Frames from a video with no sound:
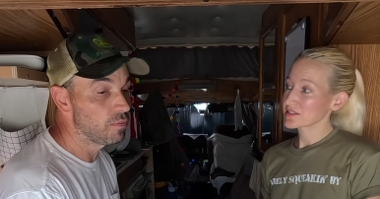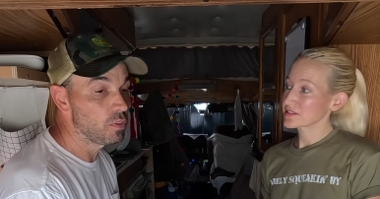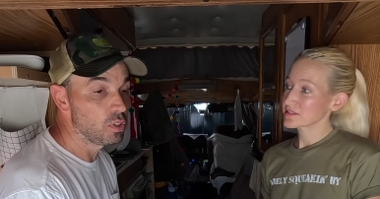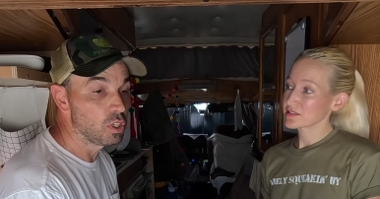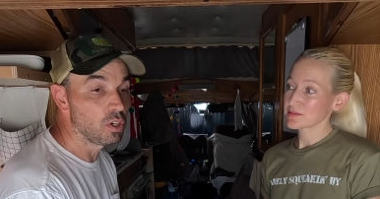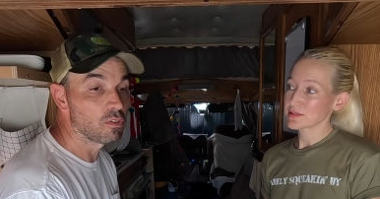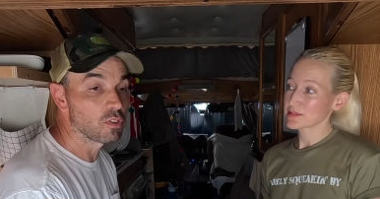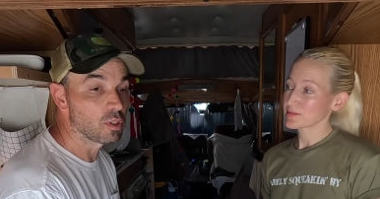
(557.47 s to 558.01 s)
Speaker 1: If you
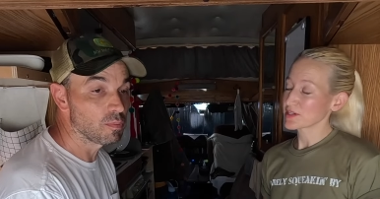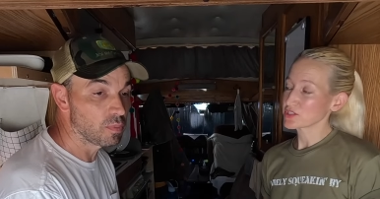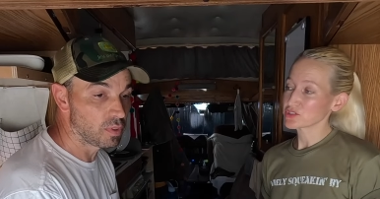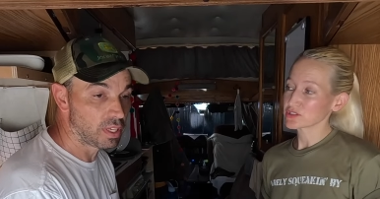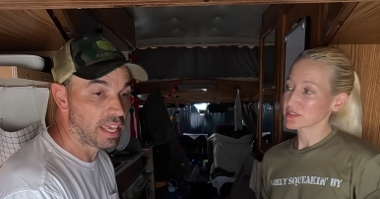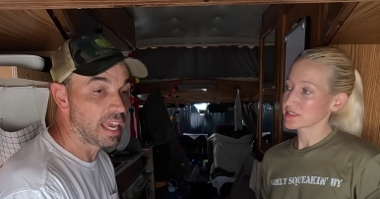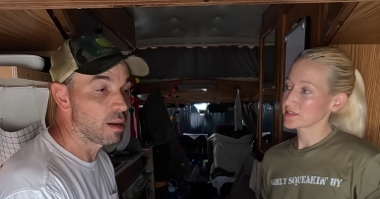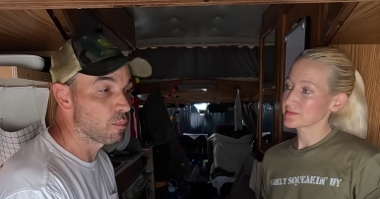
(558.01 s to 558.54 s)
go so from
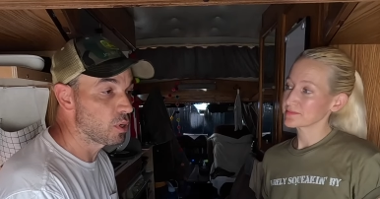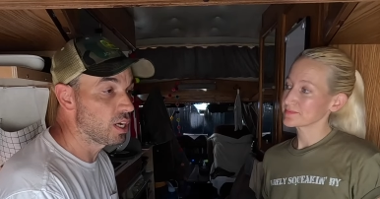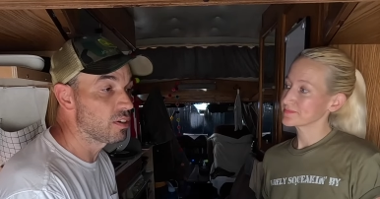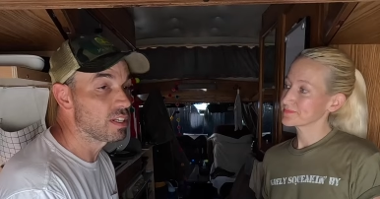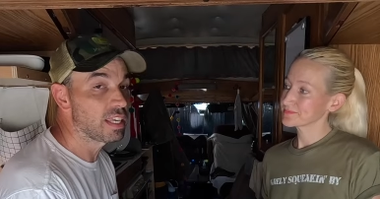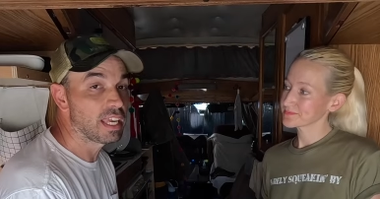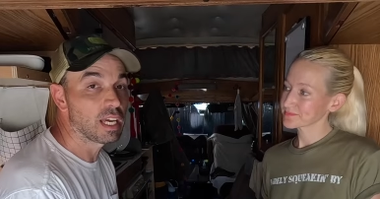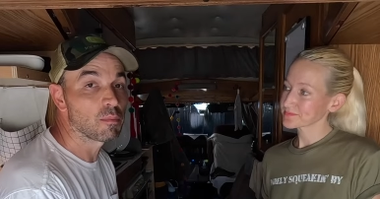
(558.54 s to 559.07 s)
especially.
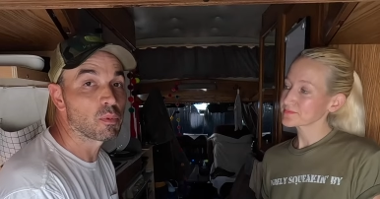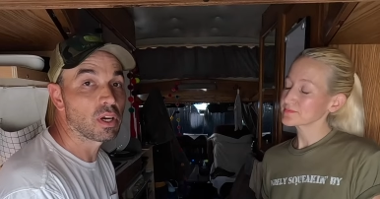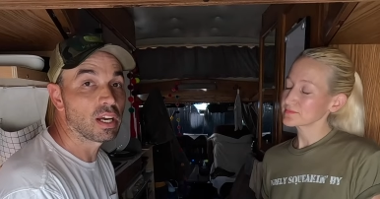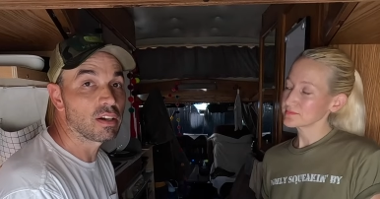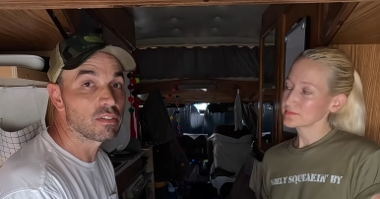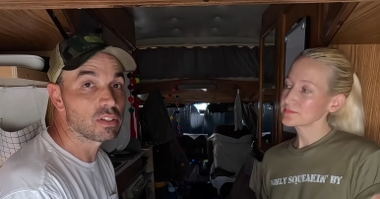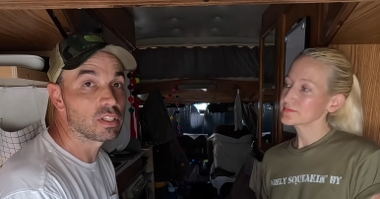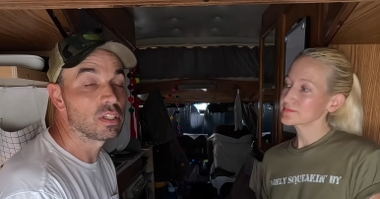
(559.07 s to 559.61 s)
campground to
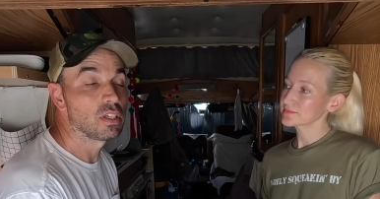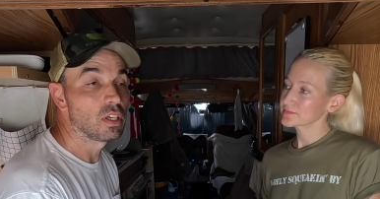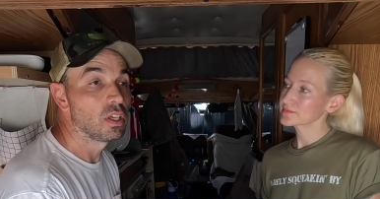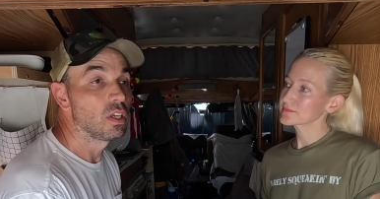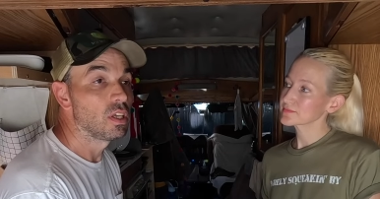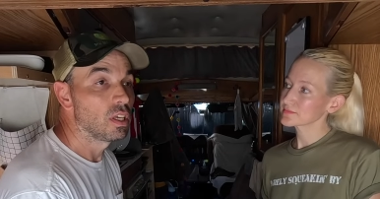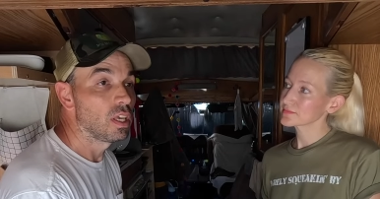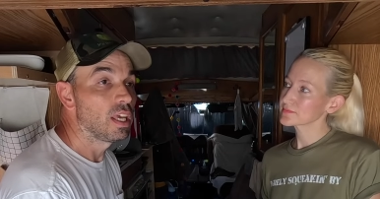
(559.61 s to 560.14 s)
campground,
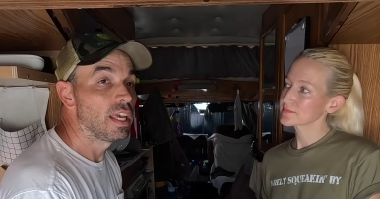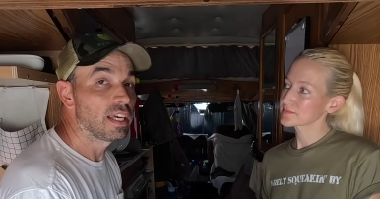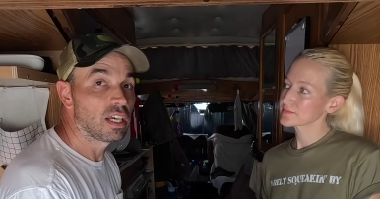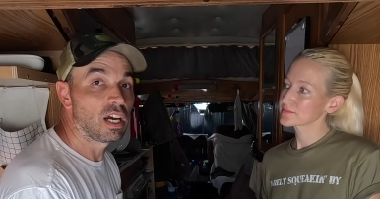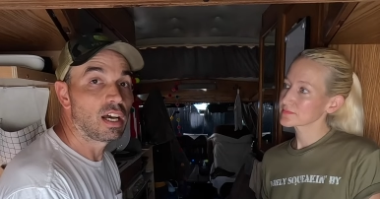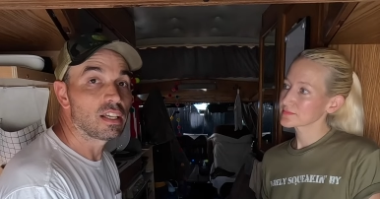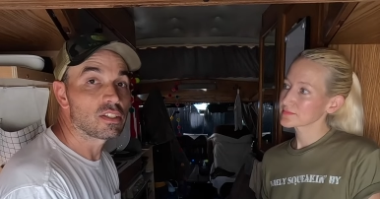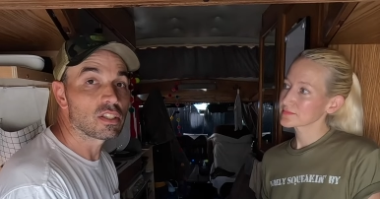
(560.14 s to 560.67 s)
it
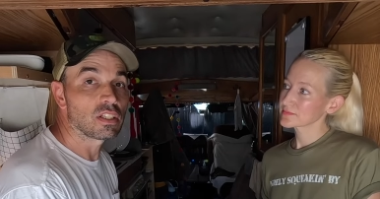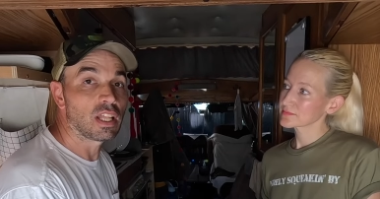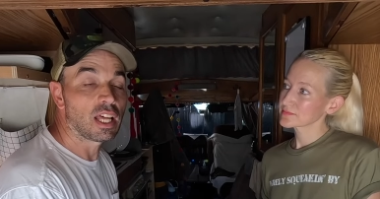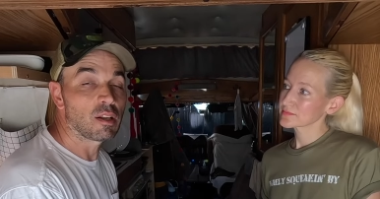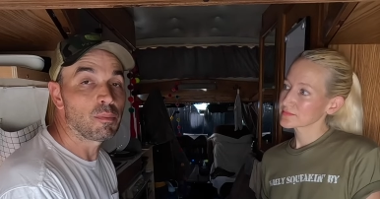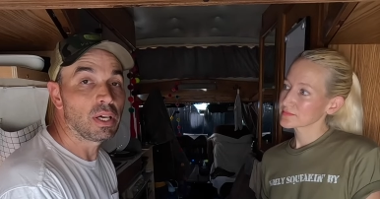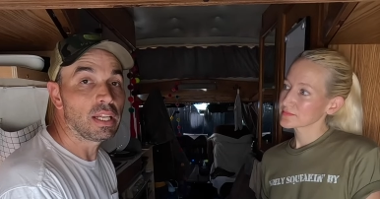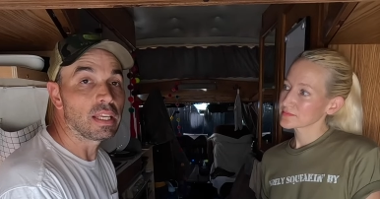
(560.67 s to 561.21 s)
costs a
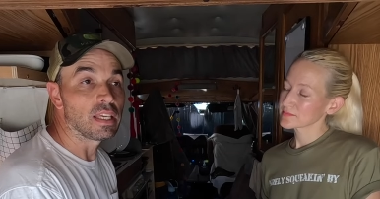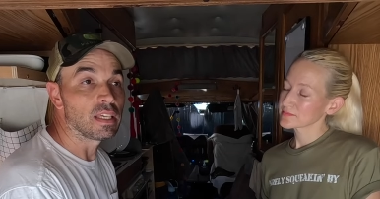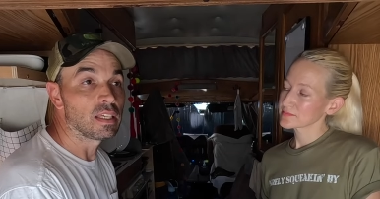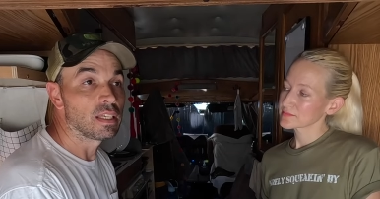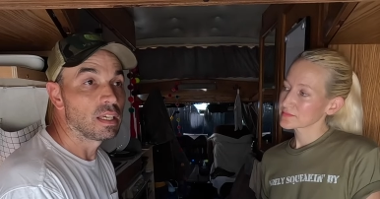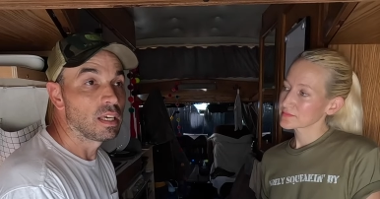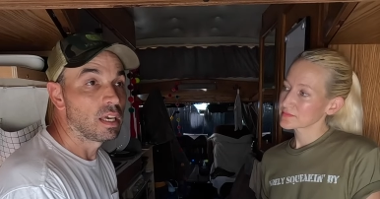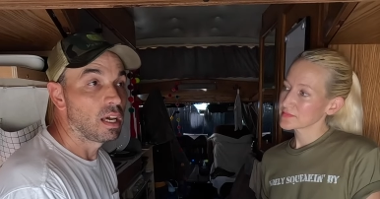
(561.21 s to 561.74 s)
lot of money.
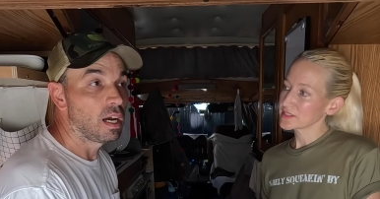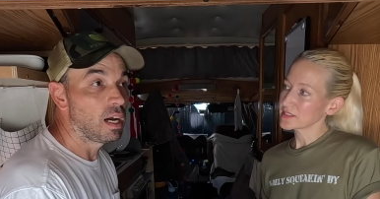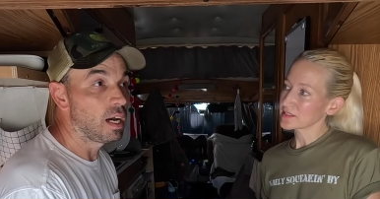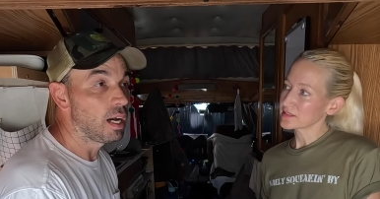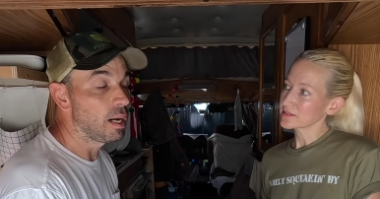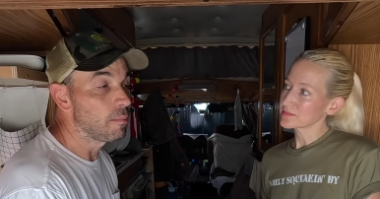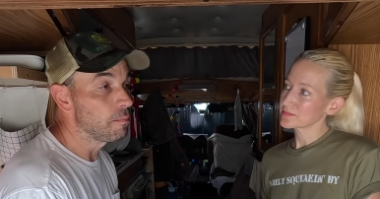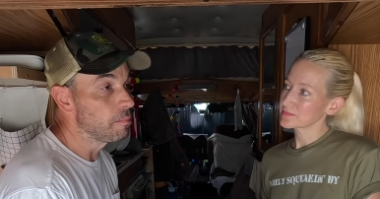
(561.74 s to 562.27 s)

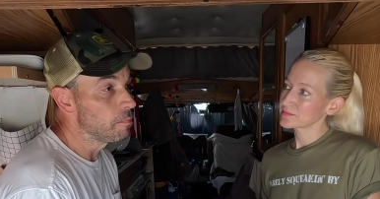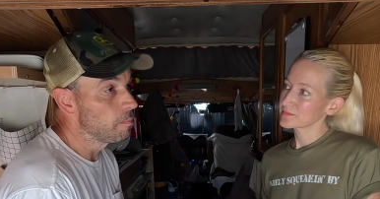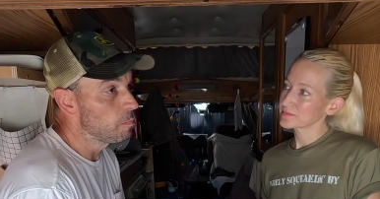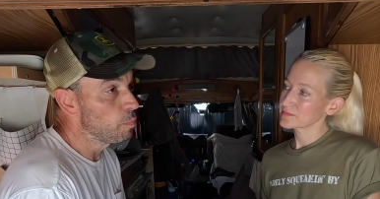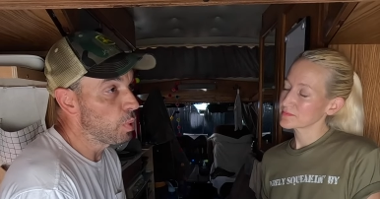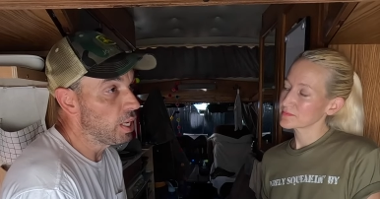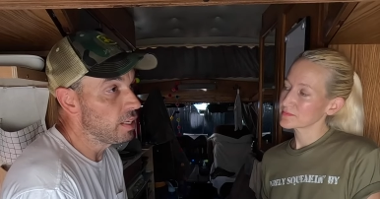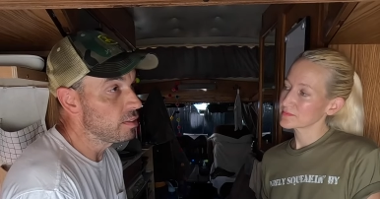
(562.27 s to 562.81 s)
Yeah. Um,
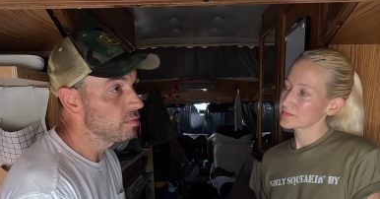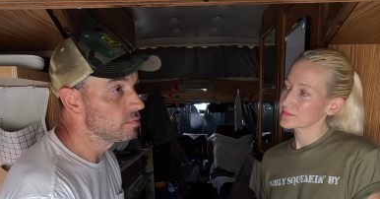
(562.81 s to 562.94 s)
but